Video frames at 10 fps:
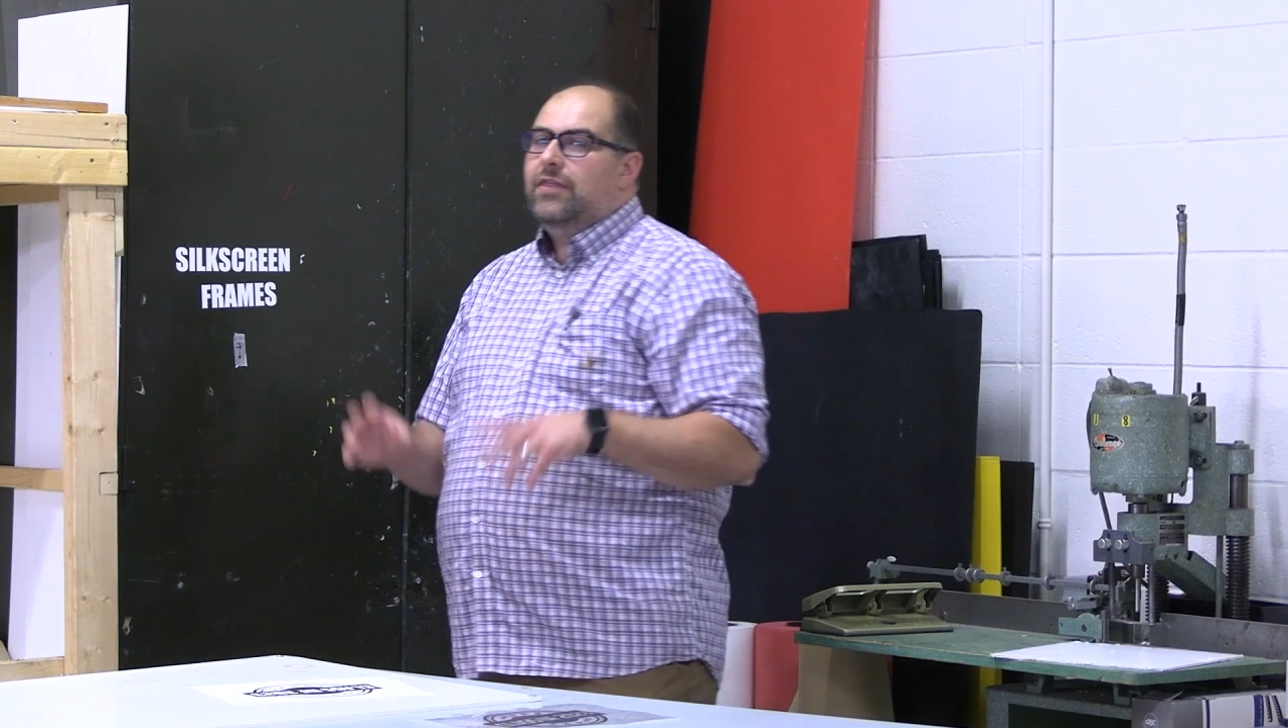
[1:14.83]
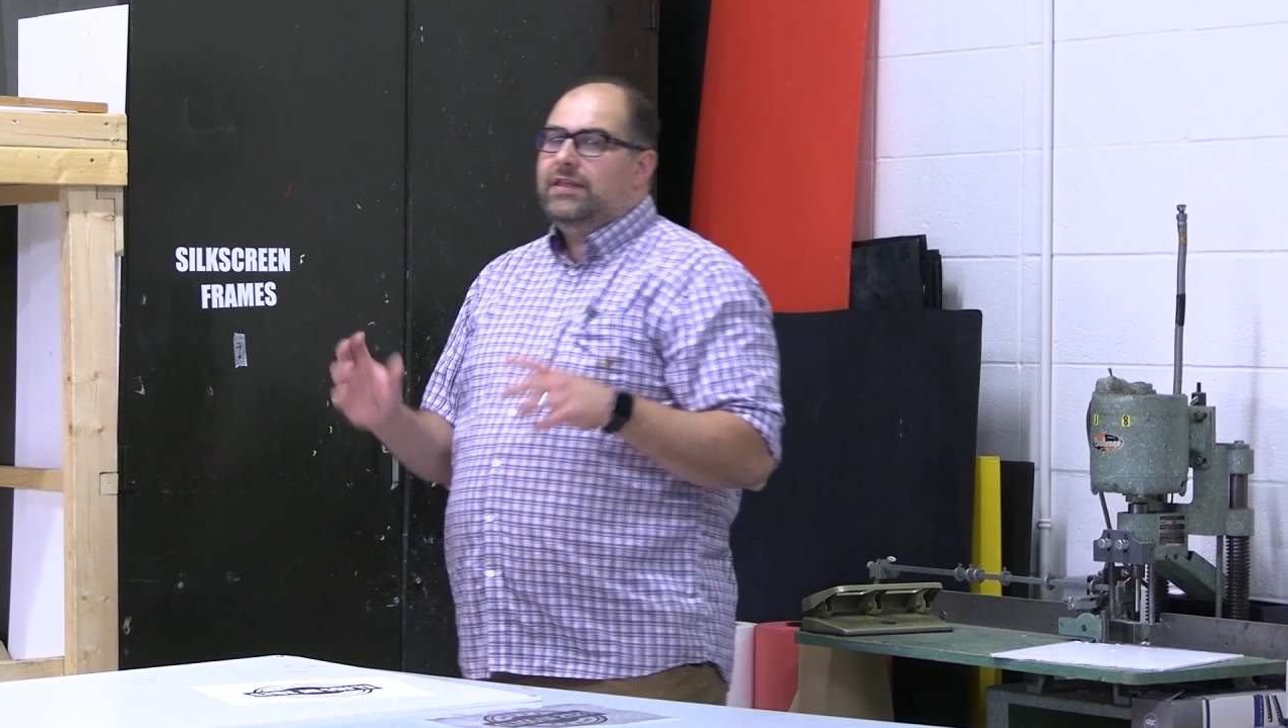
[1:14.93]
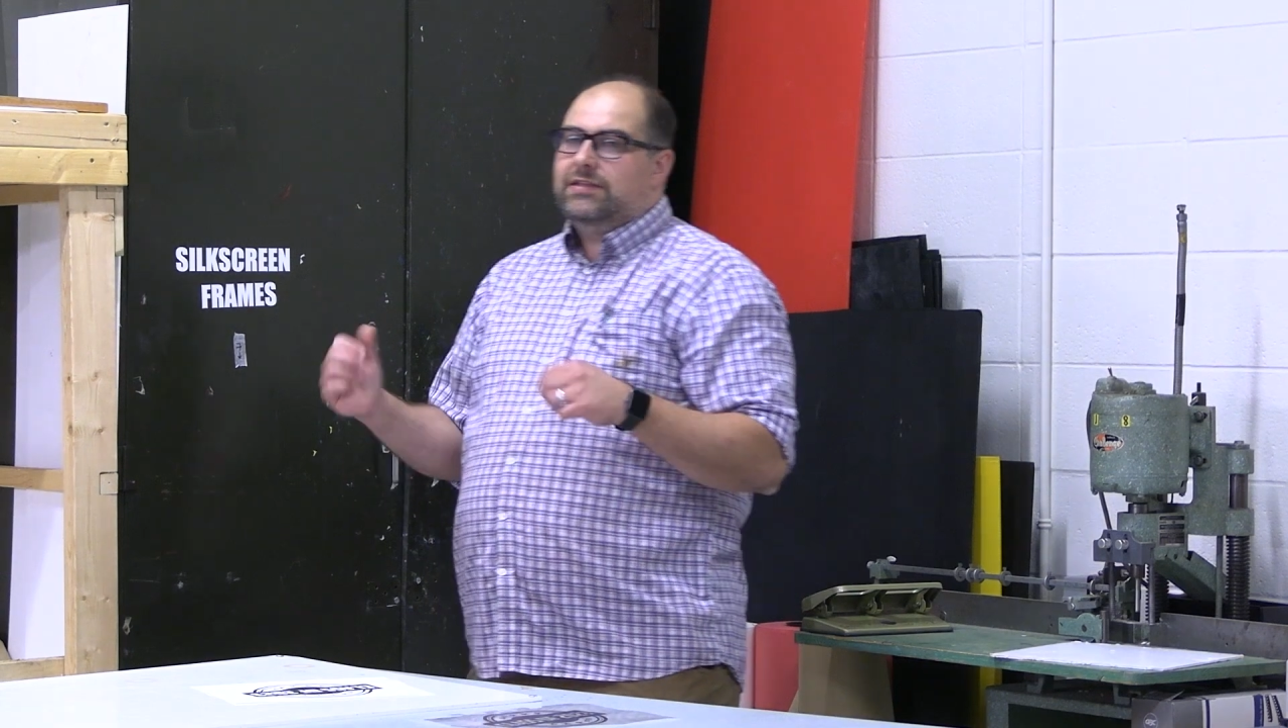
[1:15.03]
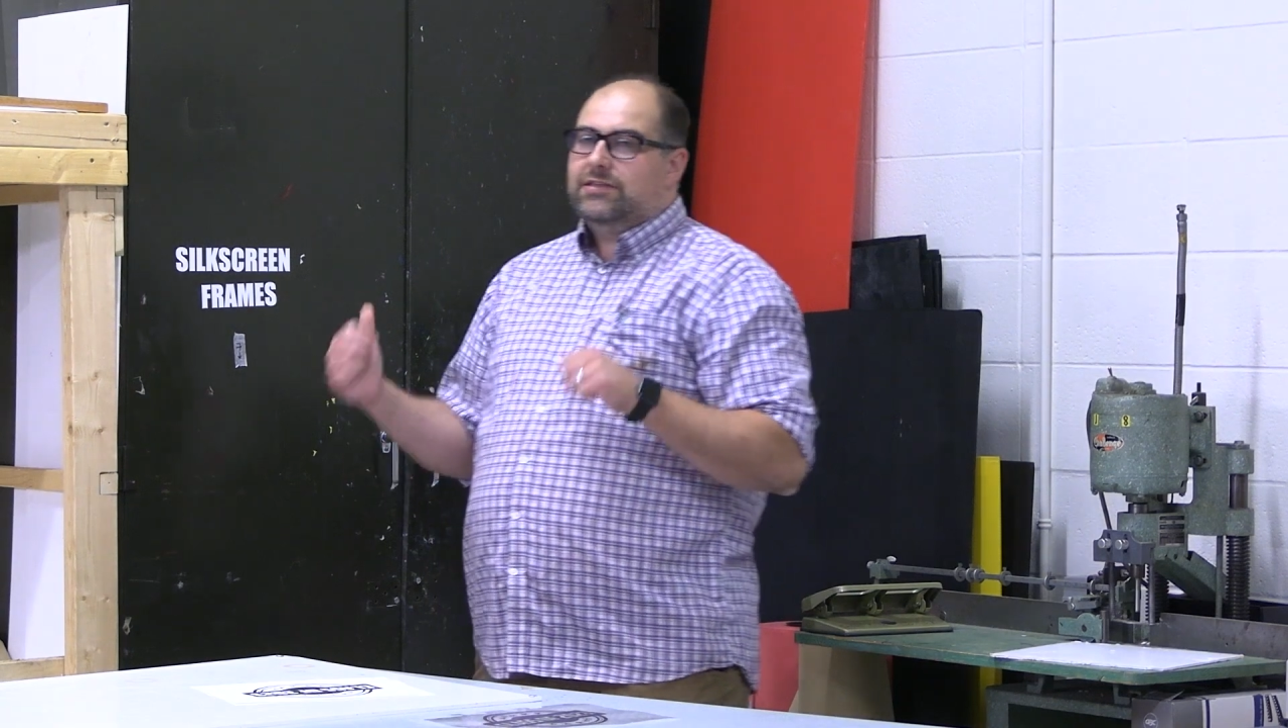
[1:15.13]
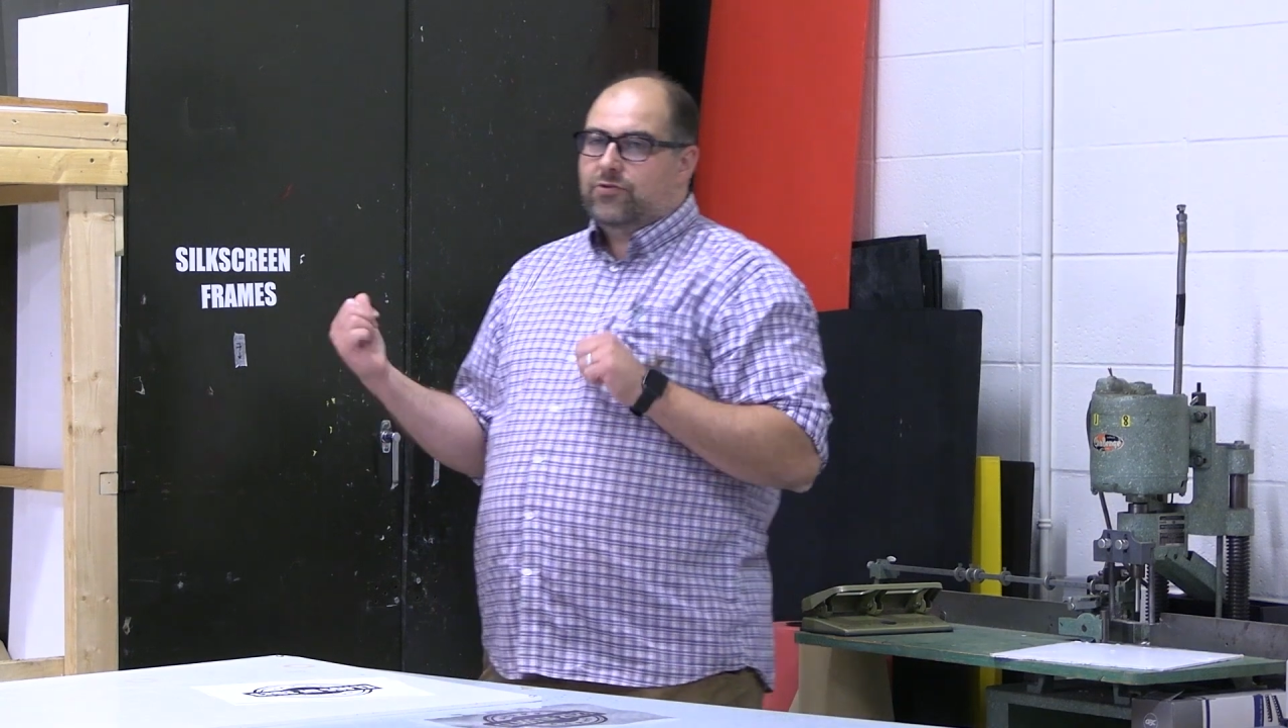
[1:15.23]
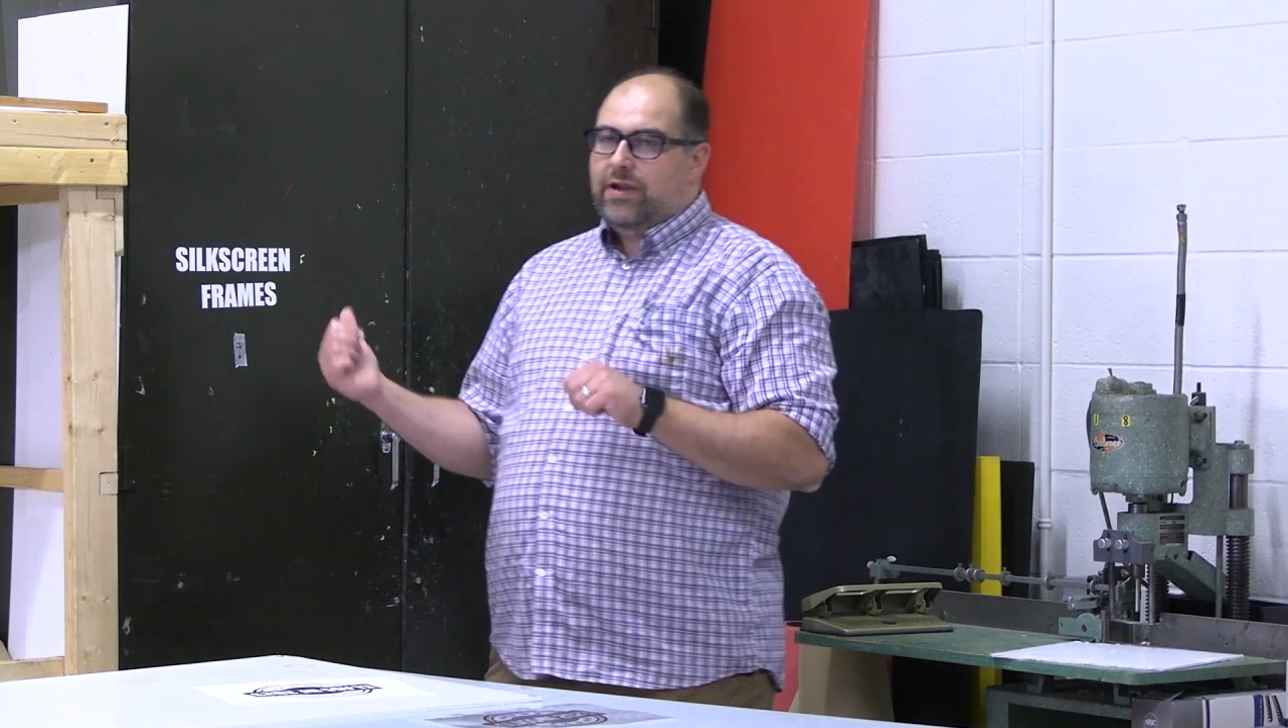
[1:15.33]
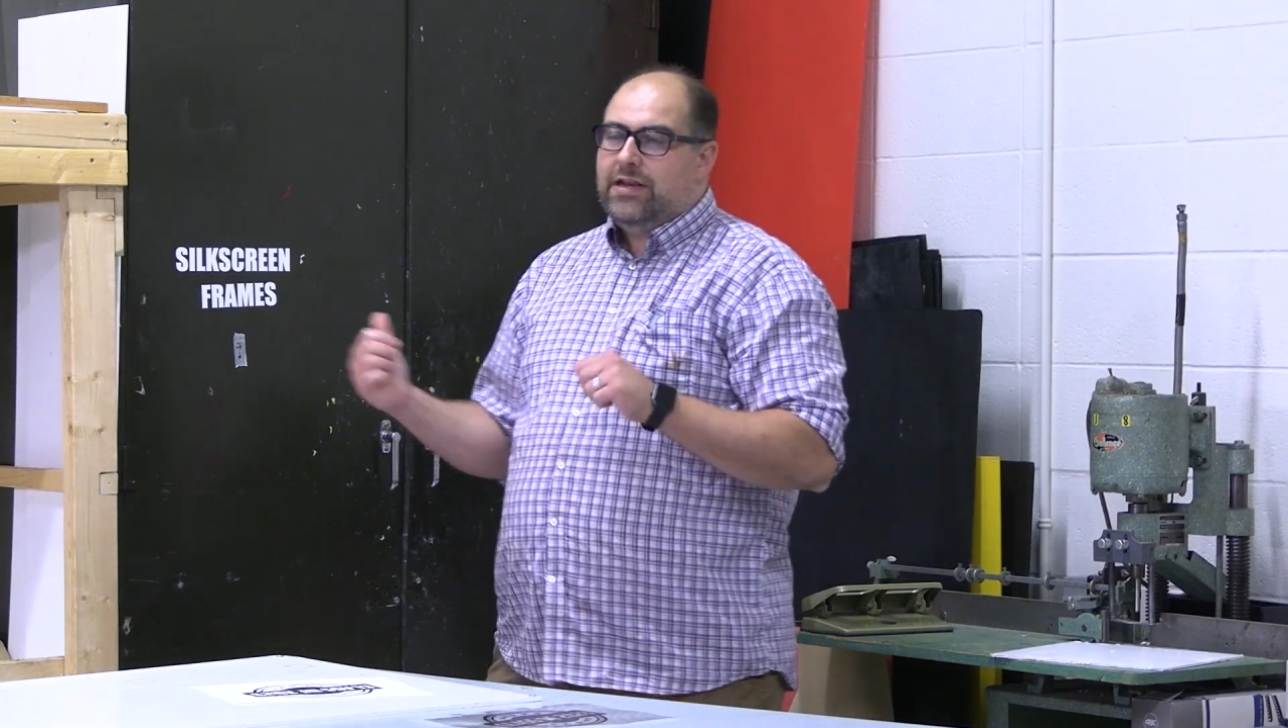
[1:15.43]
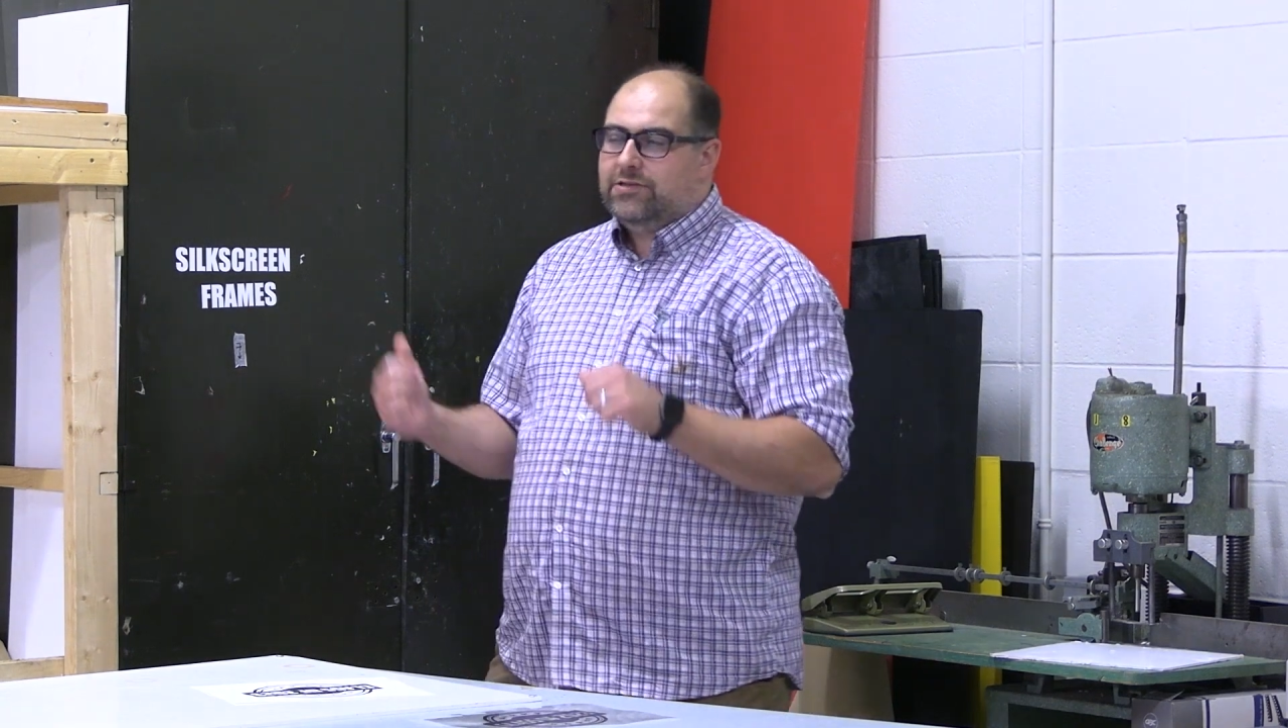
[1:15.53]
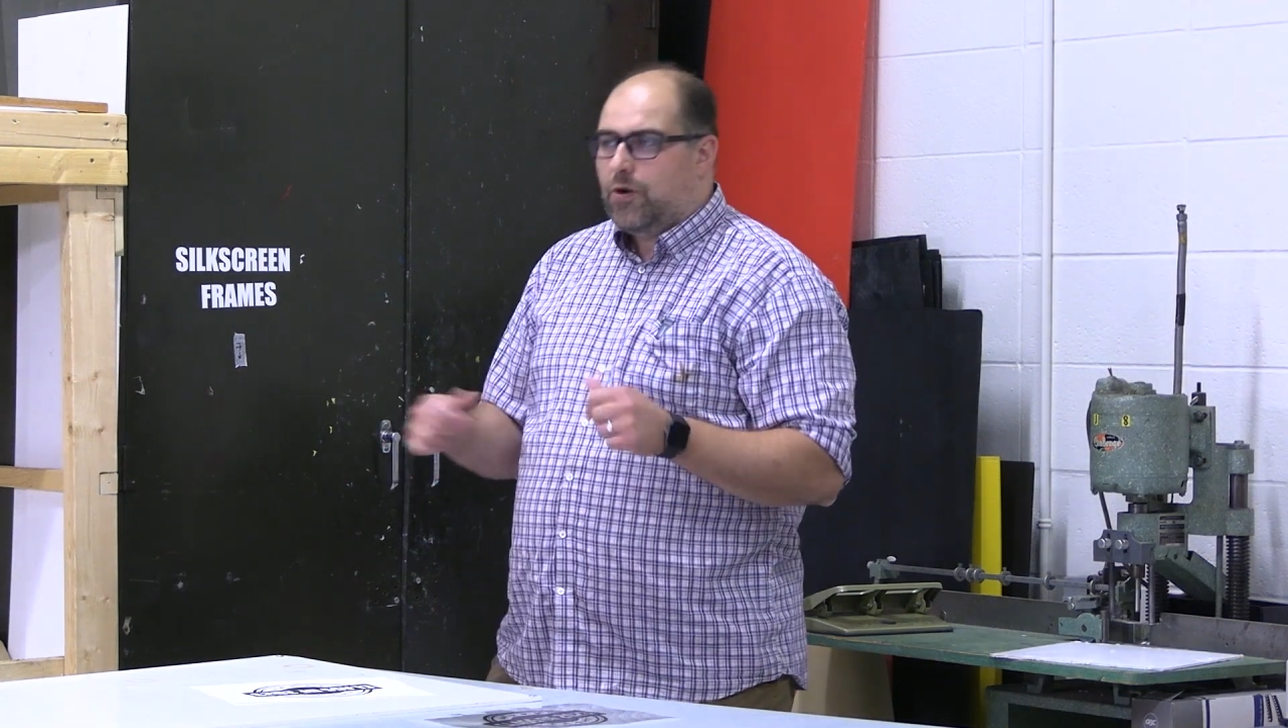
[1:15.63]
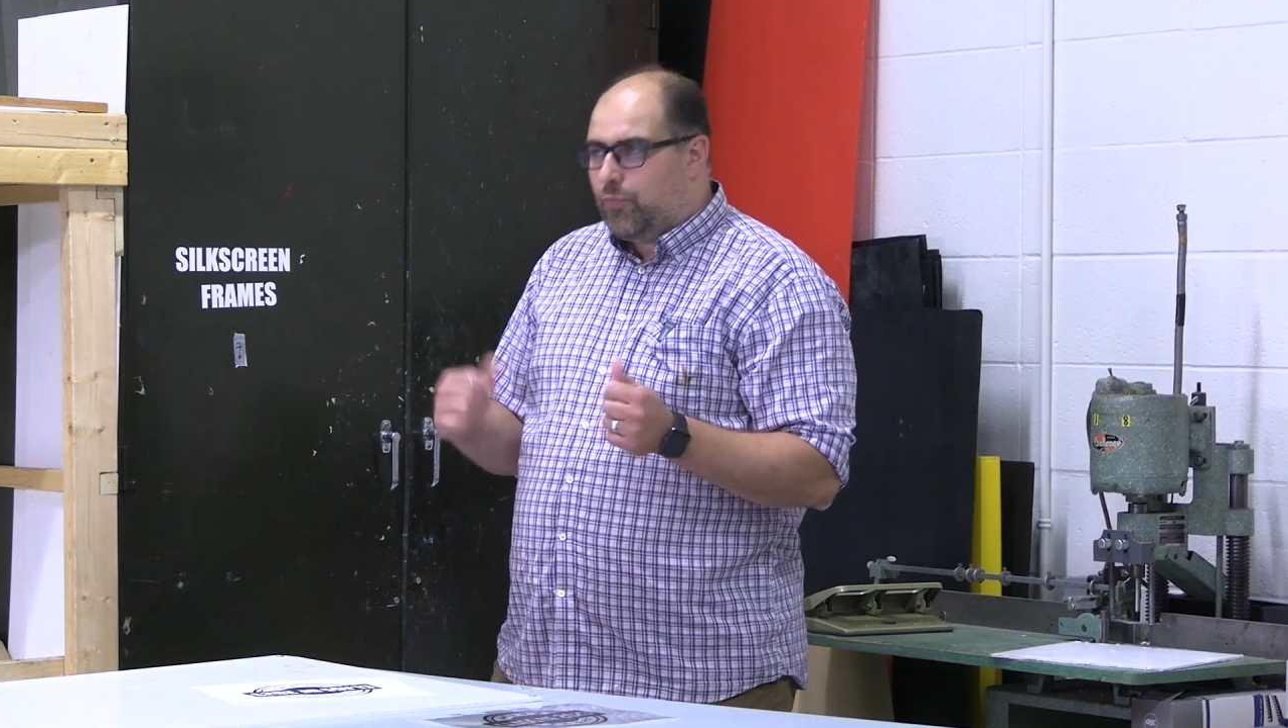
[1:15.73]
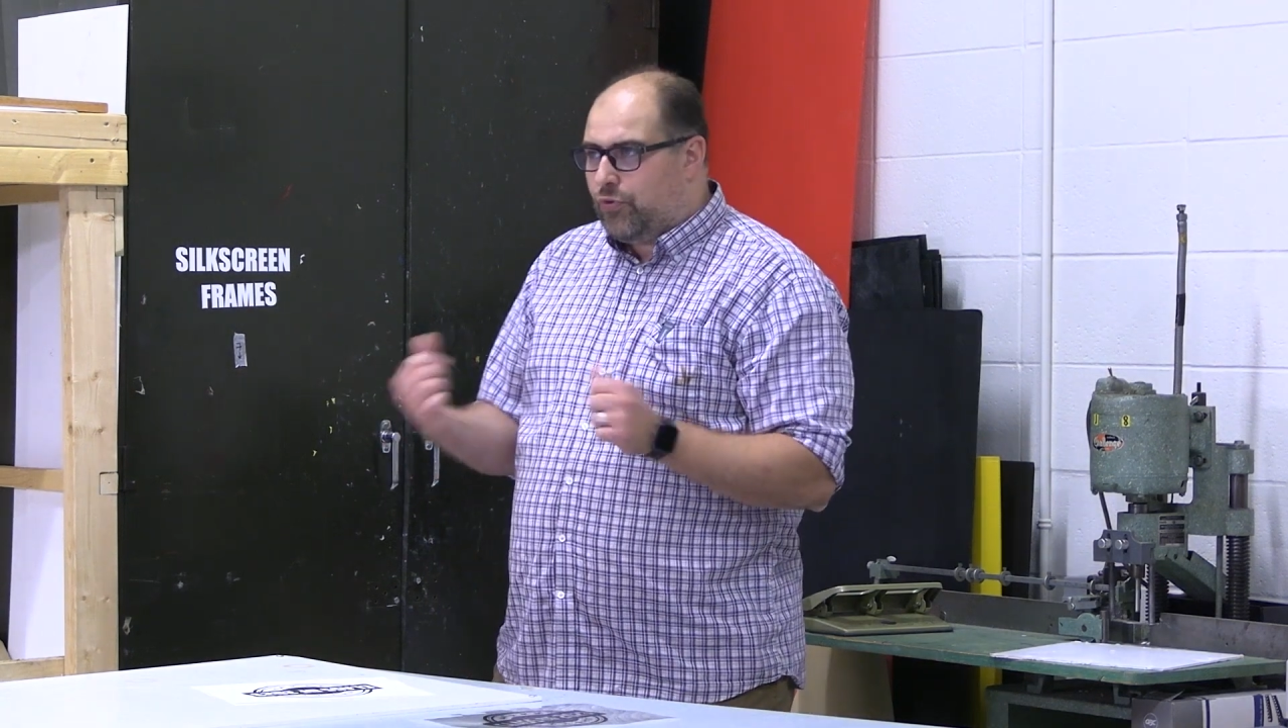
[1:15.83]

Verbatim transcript: These screens are